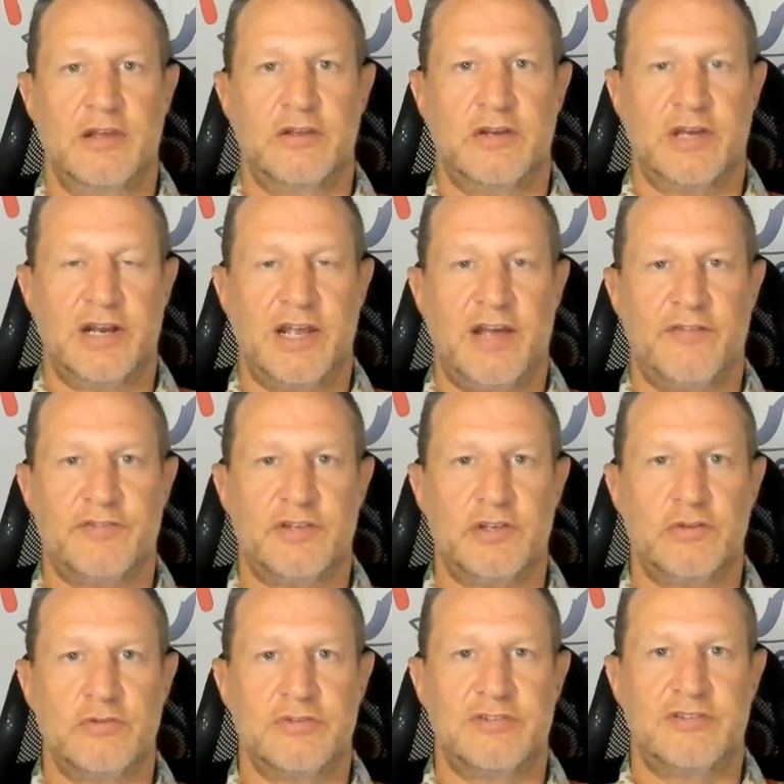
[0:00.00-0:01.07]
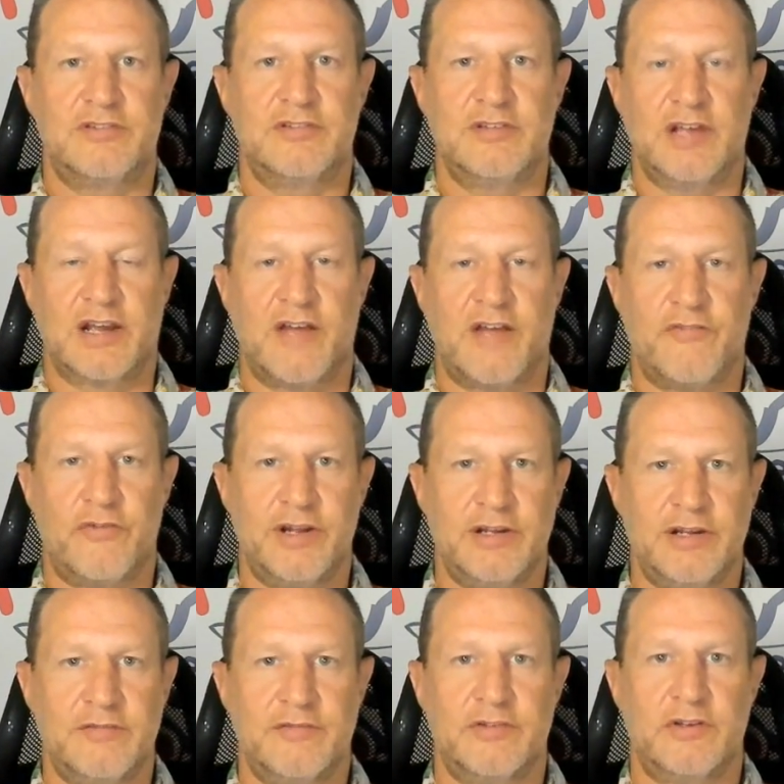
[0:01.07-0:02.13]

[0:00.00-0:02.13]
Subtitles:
you're going to have to use a covering.